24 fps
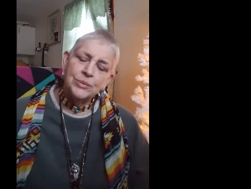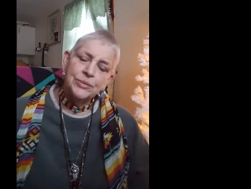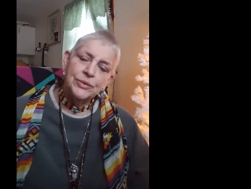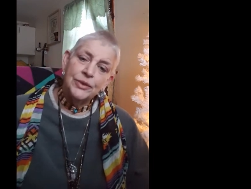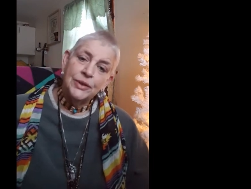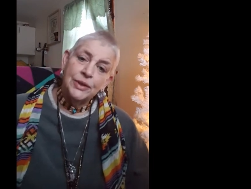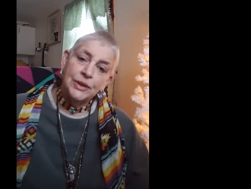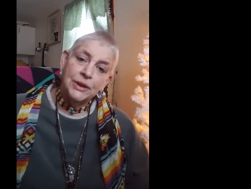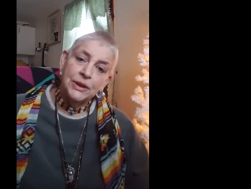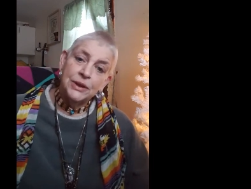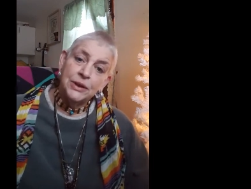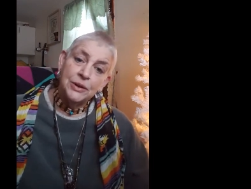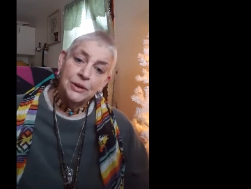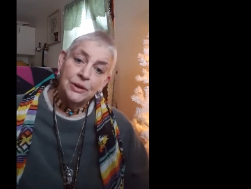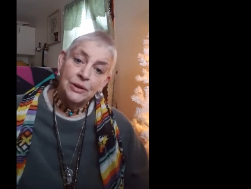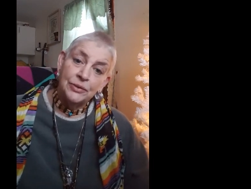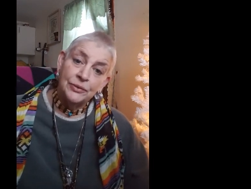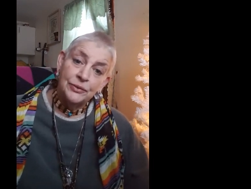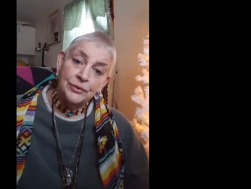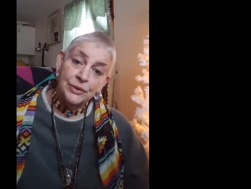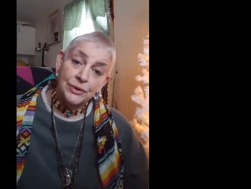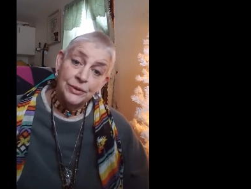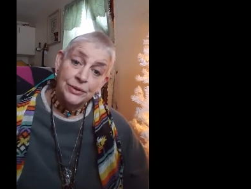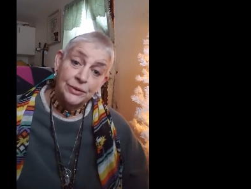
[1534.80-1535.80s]
sitting here on
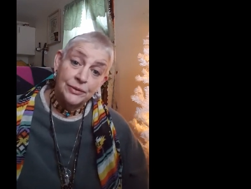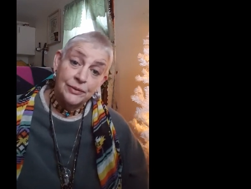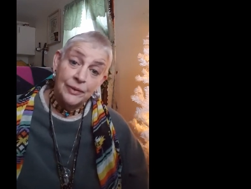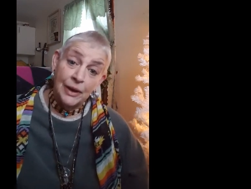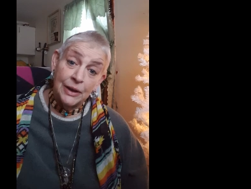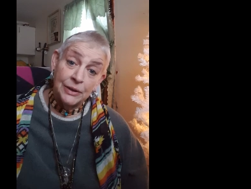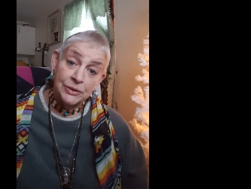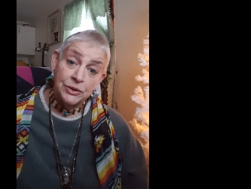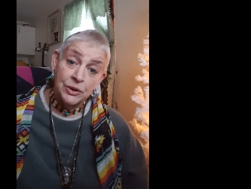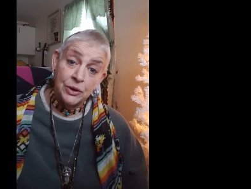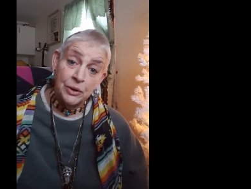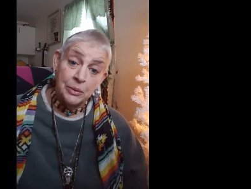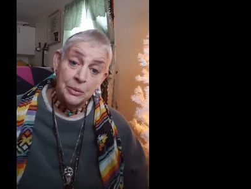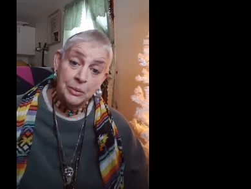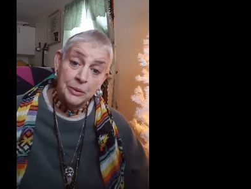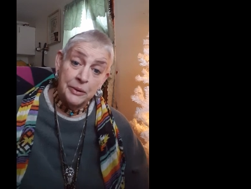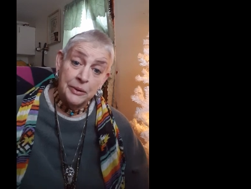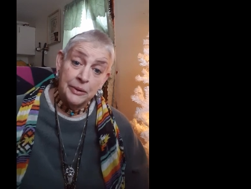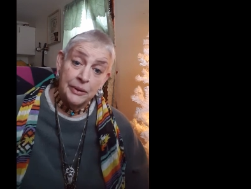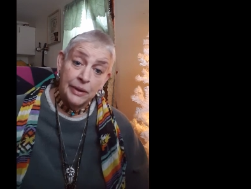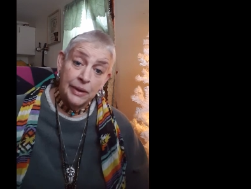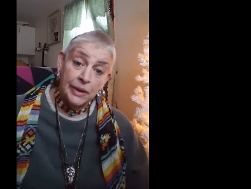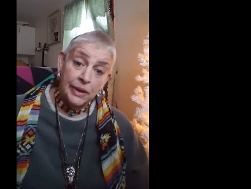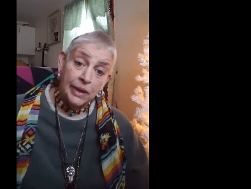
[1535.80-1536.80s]
the 1st of October.